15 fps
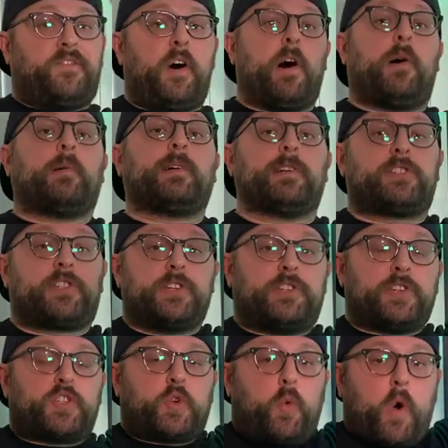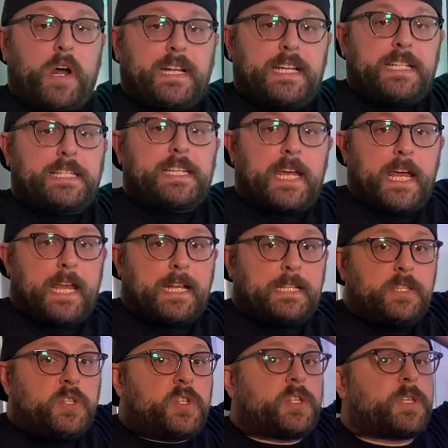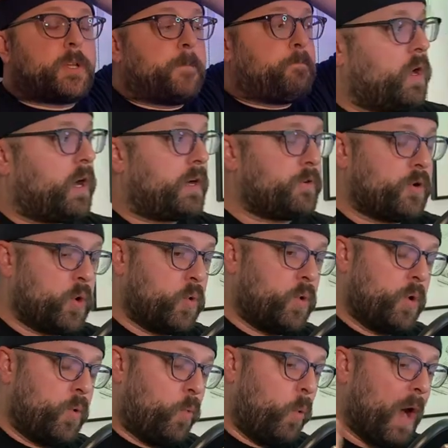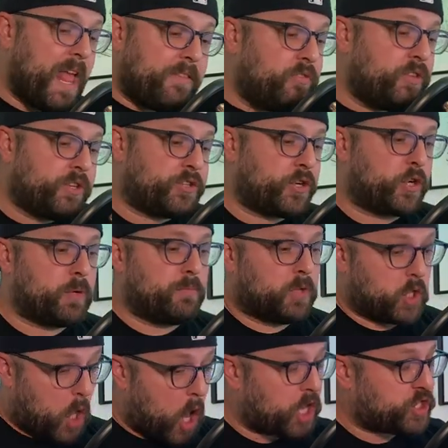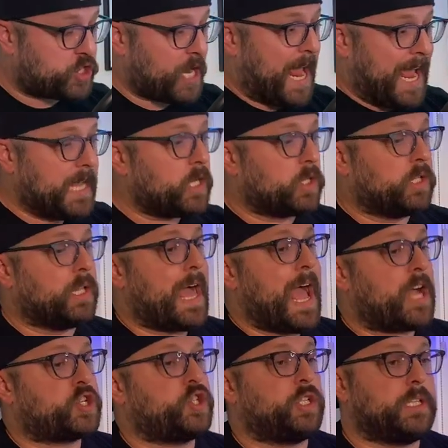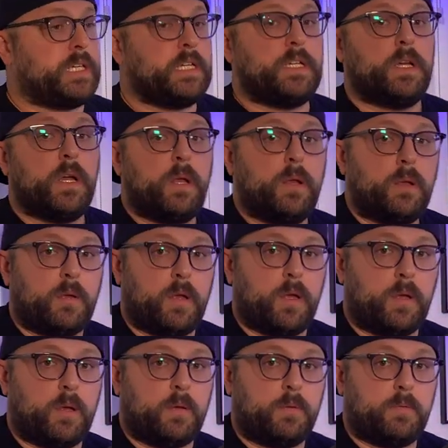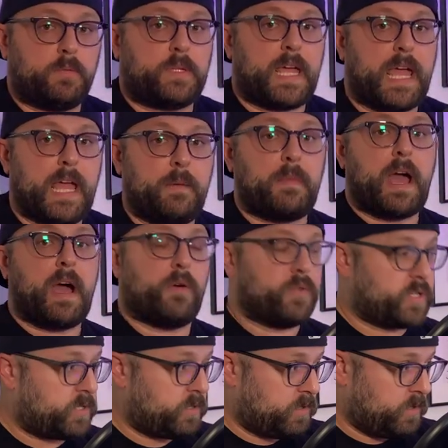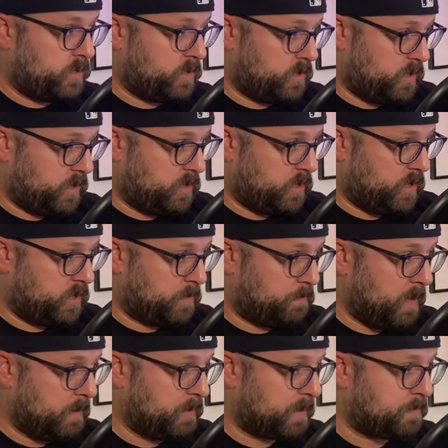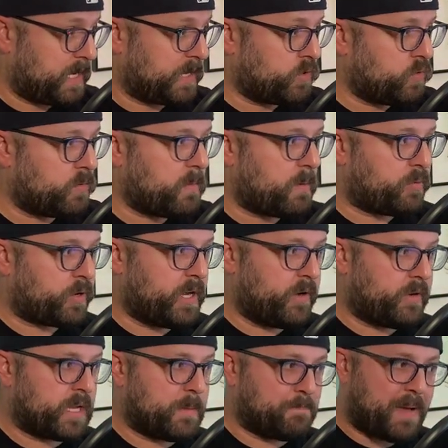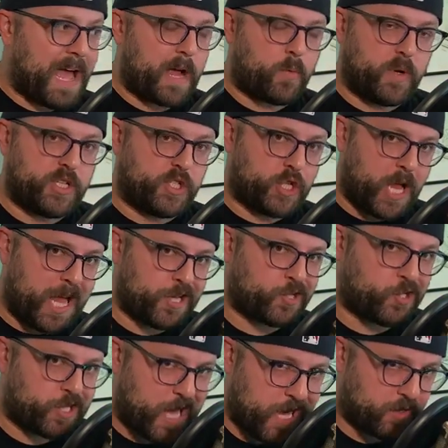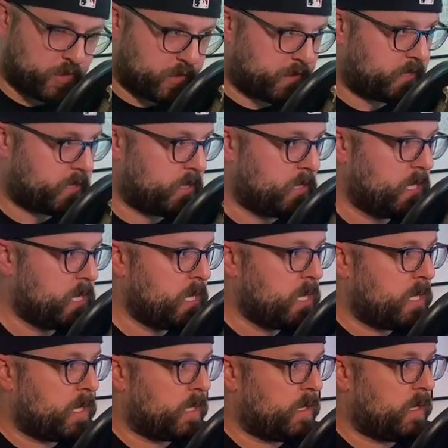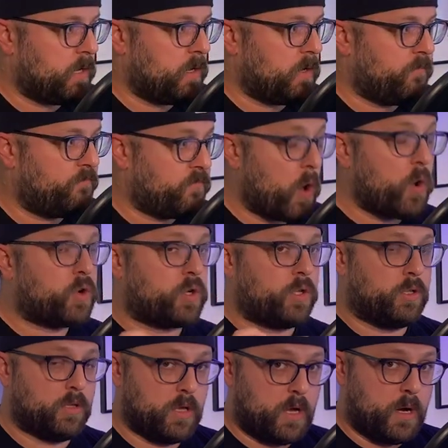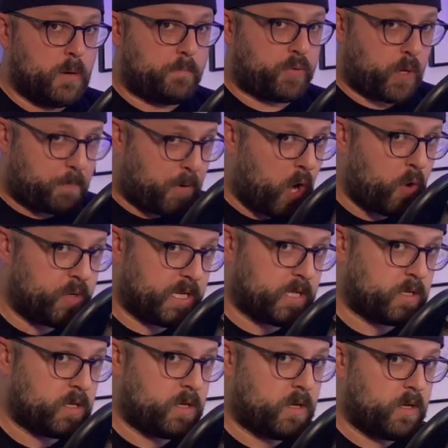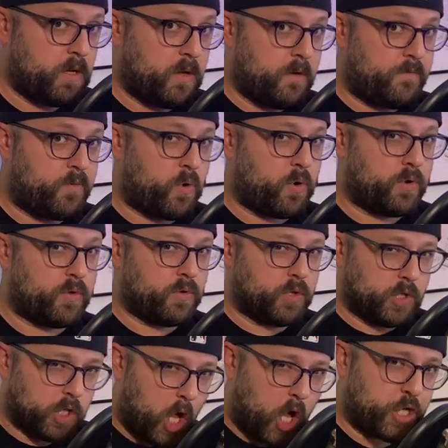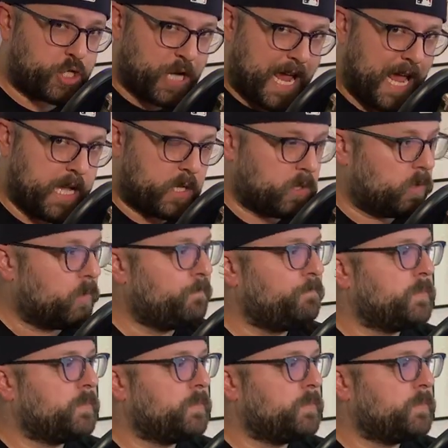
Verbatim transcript: forward to the 2010s. I don't know when the term launch angle actually uh, came out uh, in in the public, but I do remember hearing it back when Josh Donaldson, uh, uh a, vocal proponent for Launch Angle,